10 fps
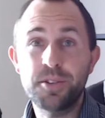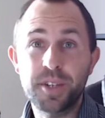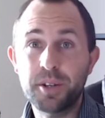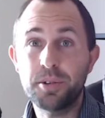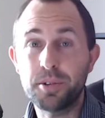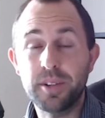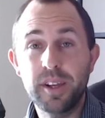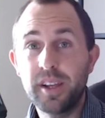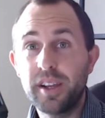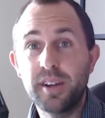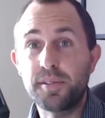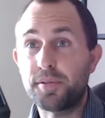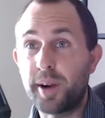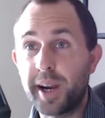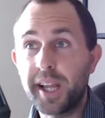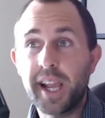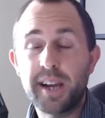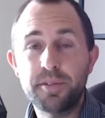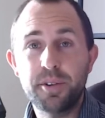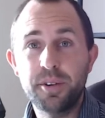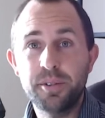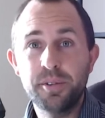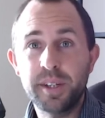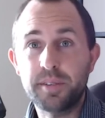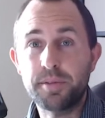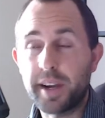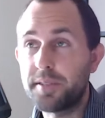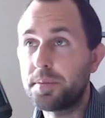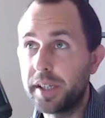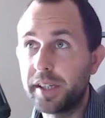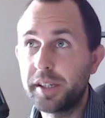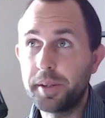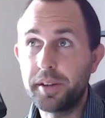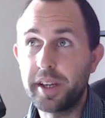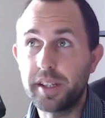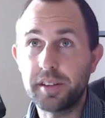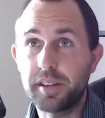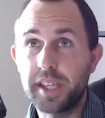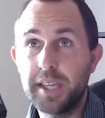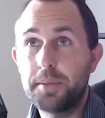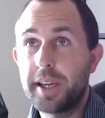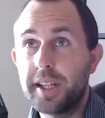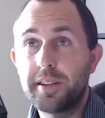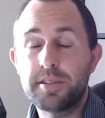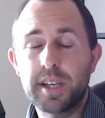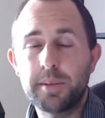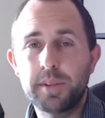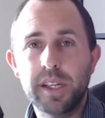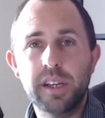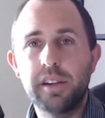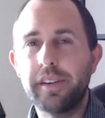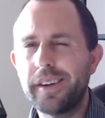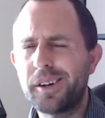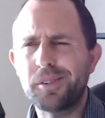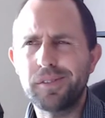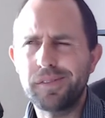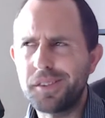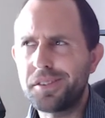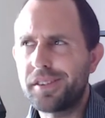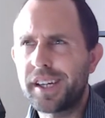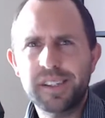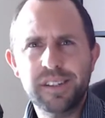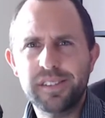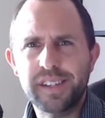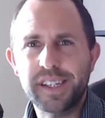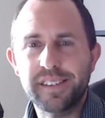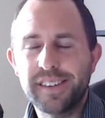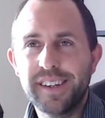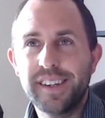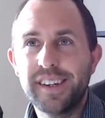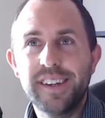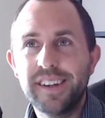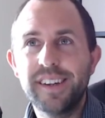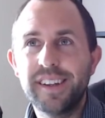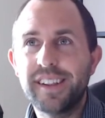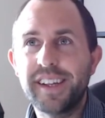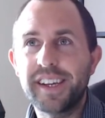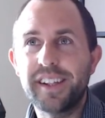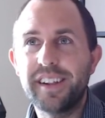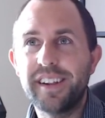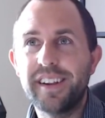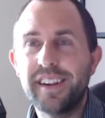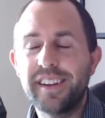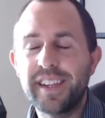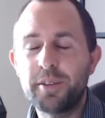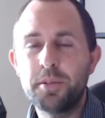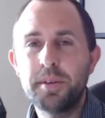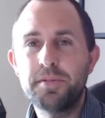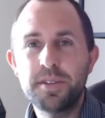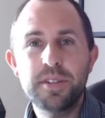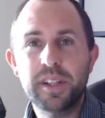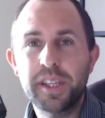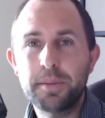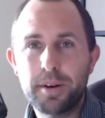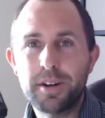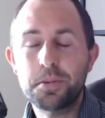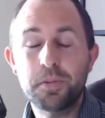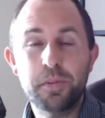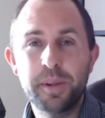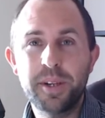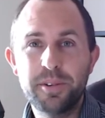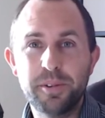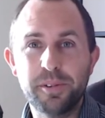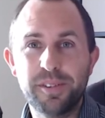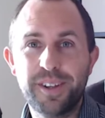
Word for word: single Friday afternoon at 5 p.m. and keep getting the same thing? No, they're just not going to, like that would be physically impossible for me to do,